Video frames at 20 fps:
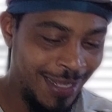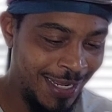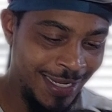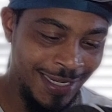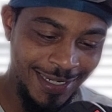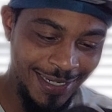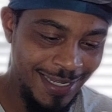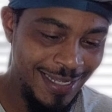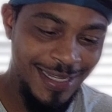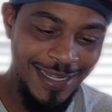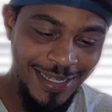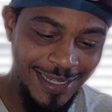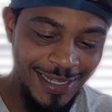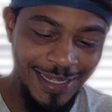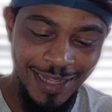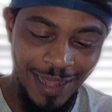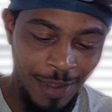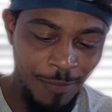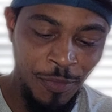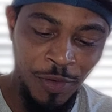Like,
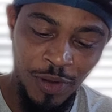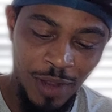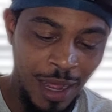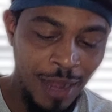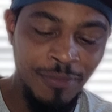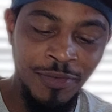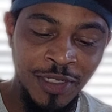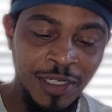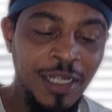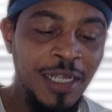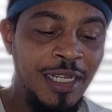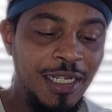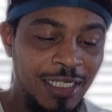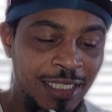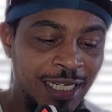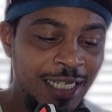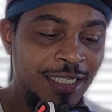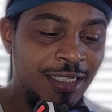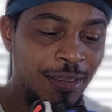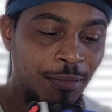I'm, I'm
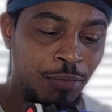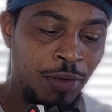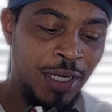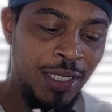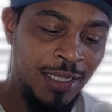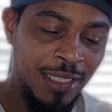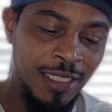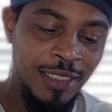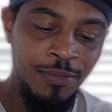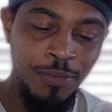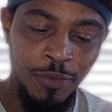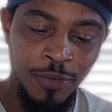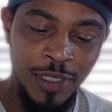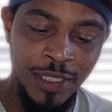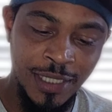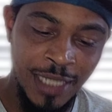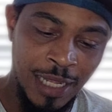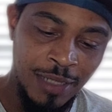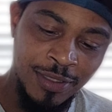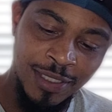just to break these
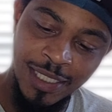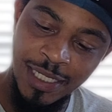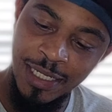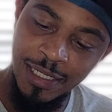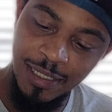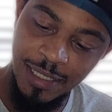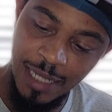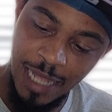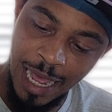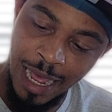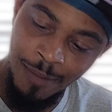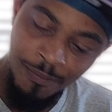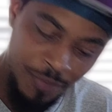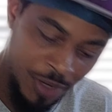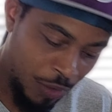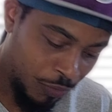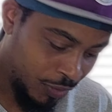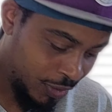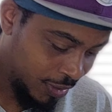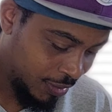boys out. See,
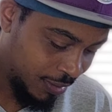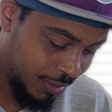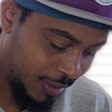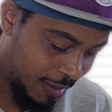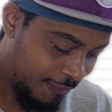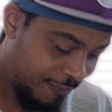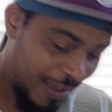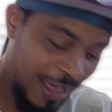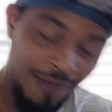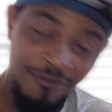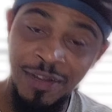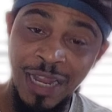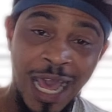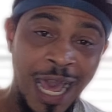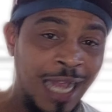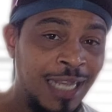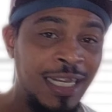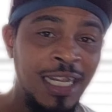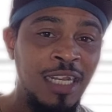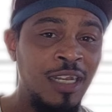I'm noticing stuff
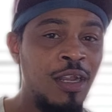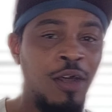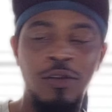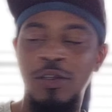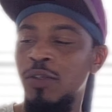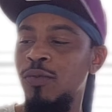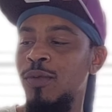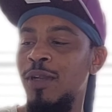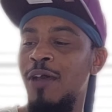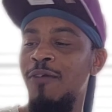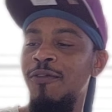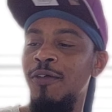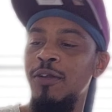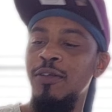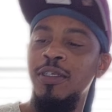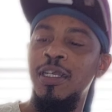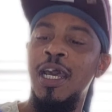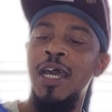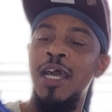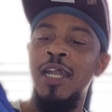I, I didn't notice when I
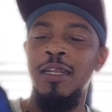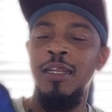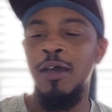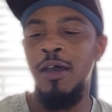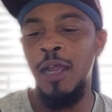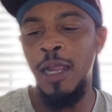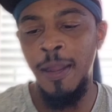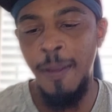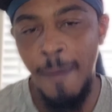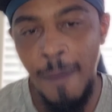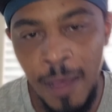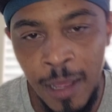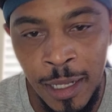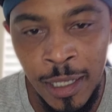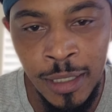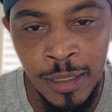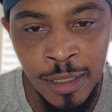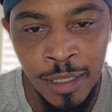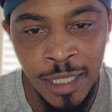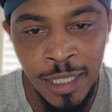first got it. All right,
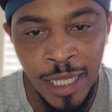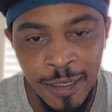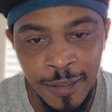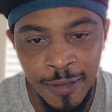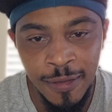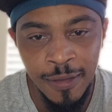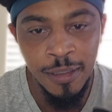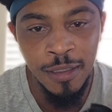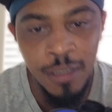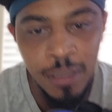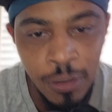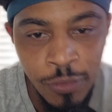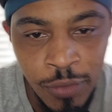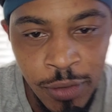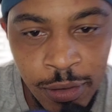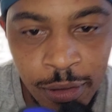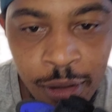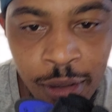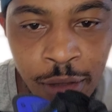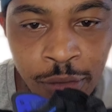uh, look at it.
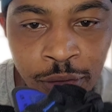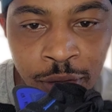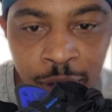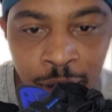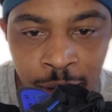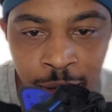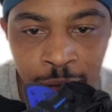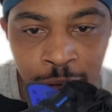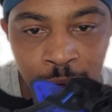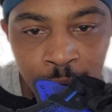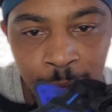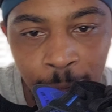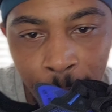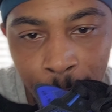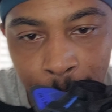Close, close look.